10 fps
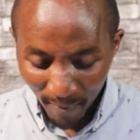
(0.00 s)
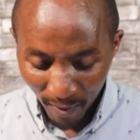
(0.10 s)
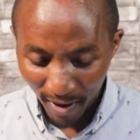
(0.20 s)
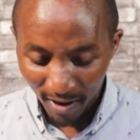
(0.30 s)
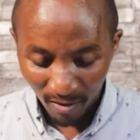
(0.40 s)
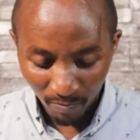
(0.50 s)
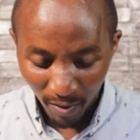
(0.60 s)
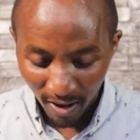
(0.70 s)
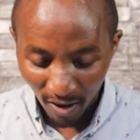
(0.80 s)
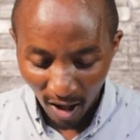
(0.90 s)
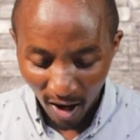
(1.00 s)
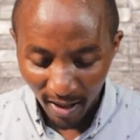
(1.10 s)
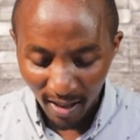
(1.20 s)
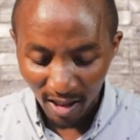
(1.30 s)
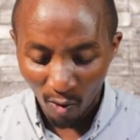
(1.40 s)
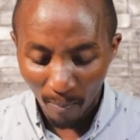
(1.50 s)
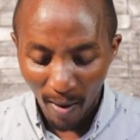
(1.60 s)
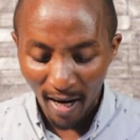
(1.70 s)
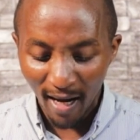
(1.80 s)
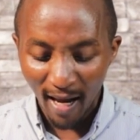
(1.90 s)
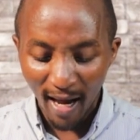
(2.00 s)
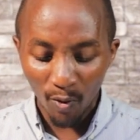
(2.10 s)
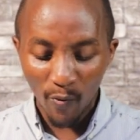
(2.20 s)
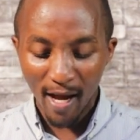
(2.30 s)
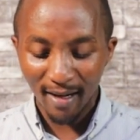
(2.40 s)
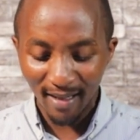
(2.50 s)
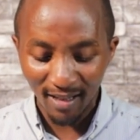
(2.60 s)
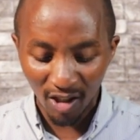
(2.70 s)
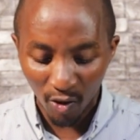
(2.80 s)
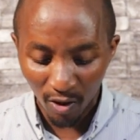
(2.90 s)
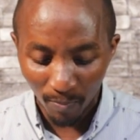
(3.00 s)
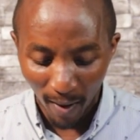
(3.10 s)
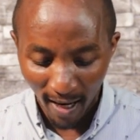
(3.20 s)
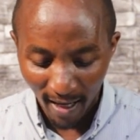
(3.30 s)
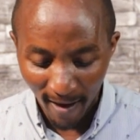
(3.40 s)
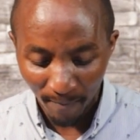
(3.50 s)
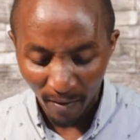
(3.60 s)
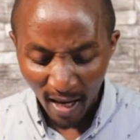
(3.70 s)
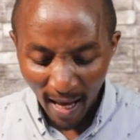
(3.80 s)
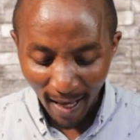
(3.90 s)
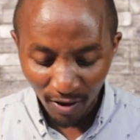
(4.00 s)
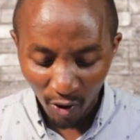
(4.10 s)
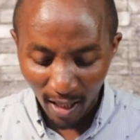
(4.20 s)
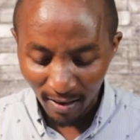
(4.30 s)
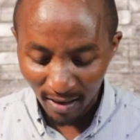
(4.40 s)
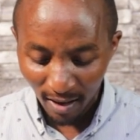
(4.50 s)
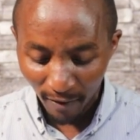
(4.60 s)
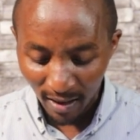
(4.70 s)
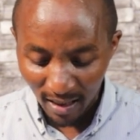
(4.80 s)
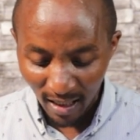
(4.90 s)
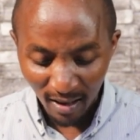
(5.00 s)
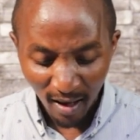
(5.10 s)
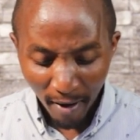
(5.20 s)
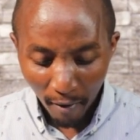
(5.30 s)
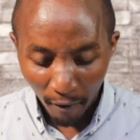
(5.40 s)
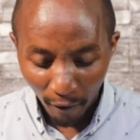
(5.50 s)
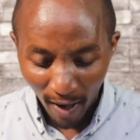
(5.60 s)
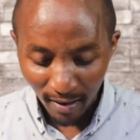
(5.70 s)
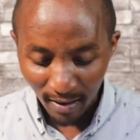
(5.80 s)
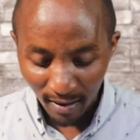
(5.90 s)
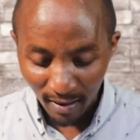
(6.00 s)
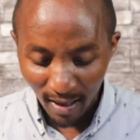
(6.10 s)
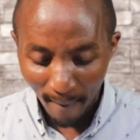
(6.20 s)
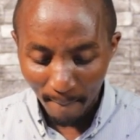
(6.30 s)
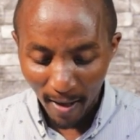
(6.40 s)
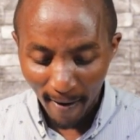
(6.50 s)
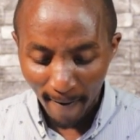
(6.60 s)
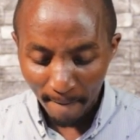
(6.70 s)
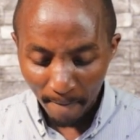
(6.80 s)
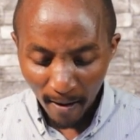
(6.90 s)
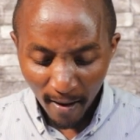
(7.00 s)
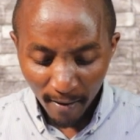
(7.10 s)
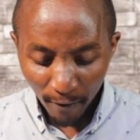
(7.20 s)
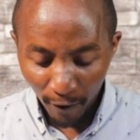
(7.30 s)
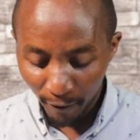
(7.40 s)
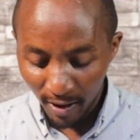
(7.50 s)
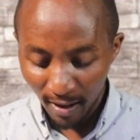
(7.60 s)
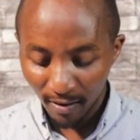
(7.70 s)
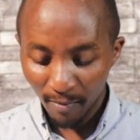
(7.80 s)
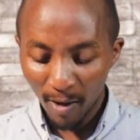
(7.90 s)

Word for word: Praise be to God. He is our banner and we are rescued by him. Exodus seventeen, verse number fifteen.